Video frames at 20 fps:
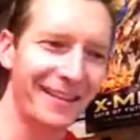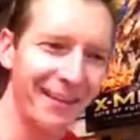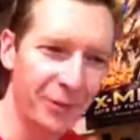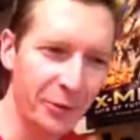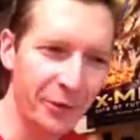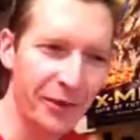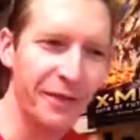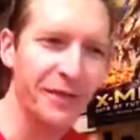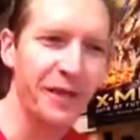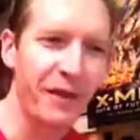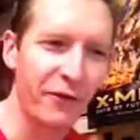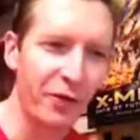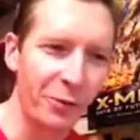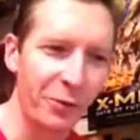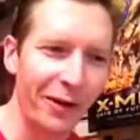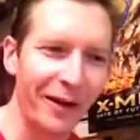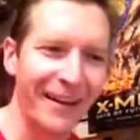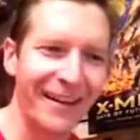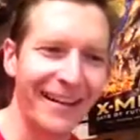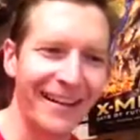greets
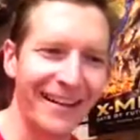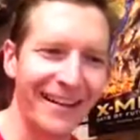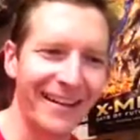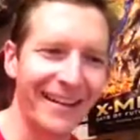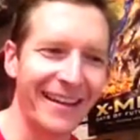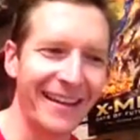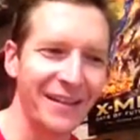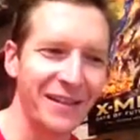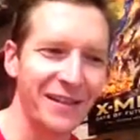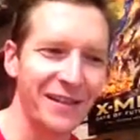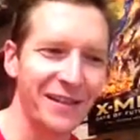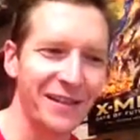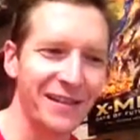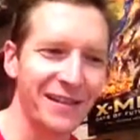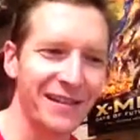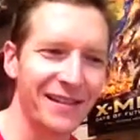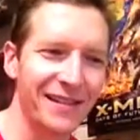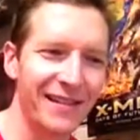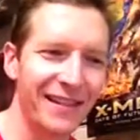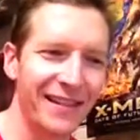everybody and he
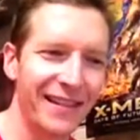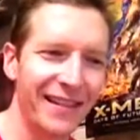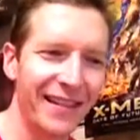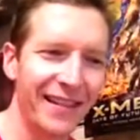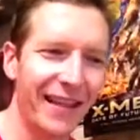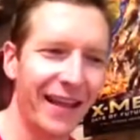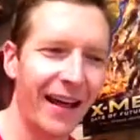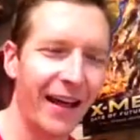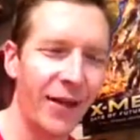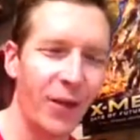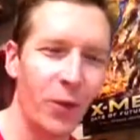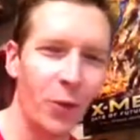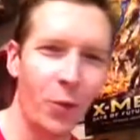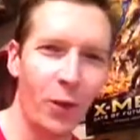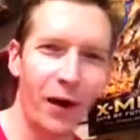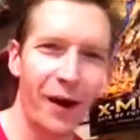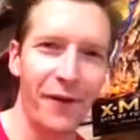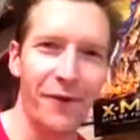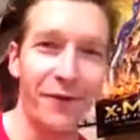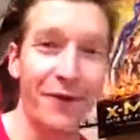kisses the
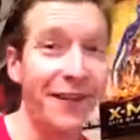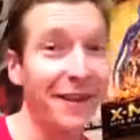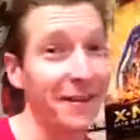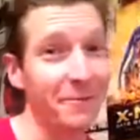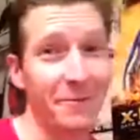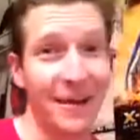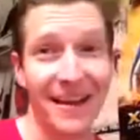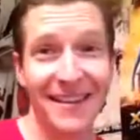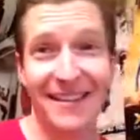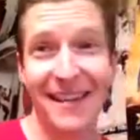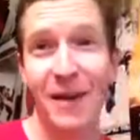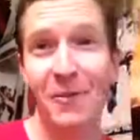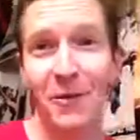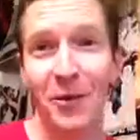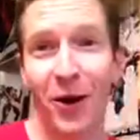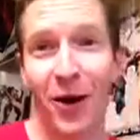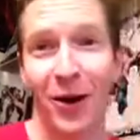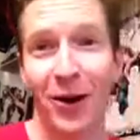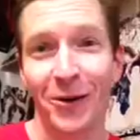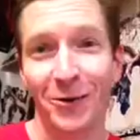wife. Then he makes out with
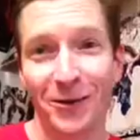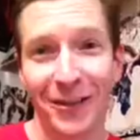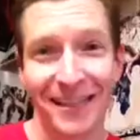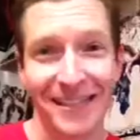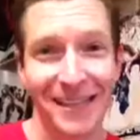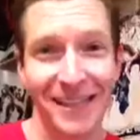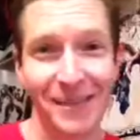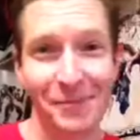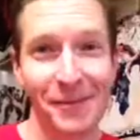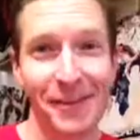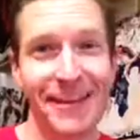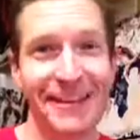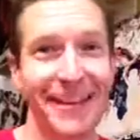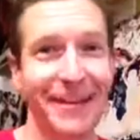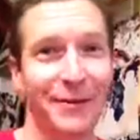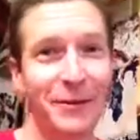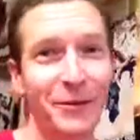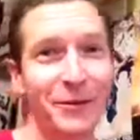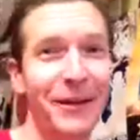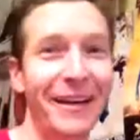Audrey as he's meeting
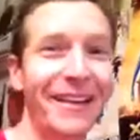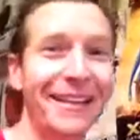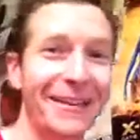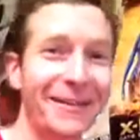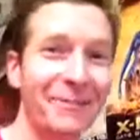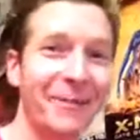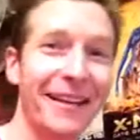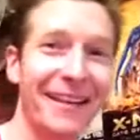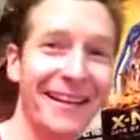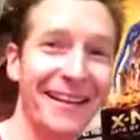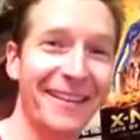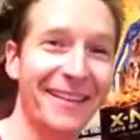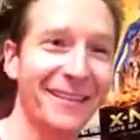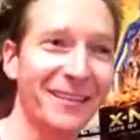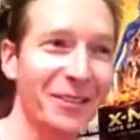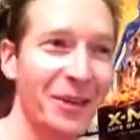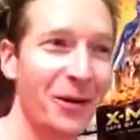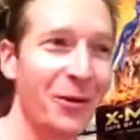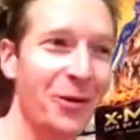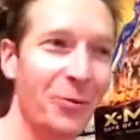everybody at the beginning of the
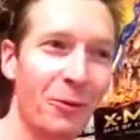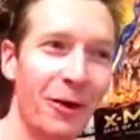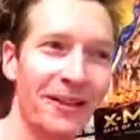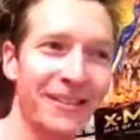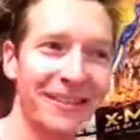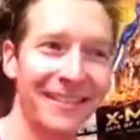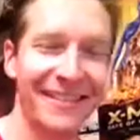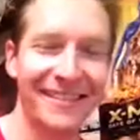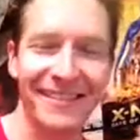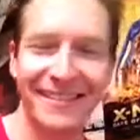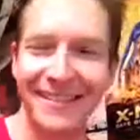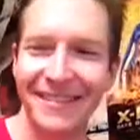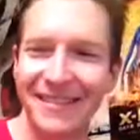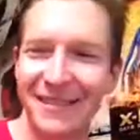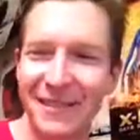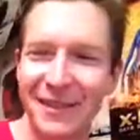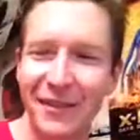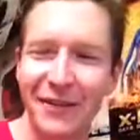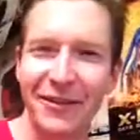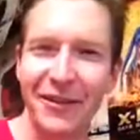show and watching
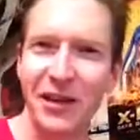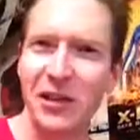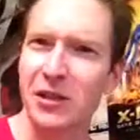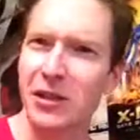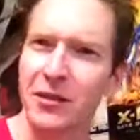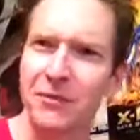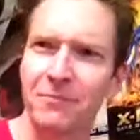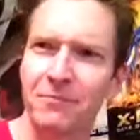Chevy Chase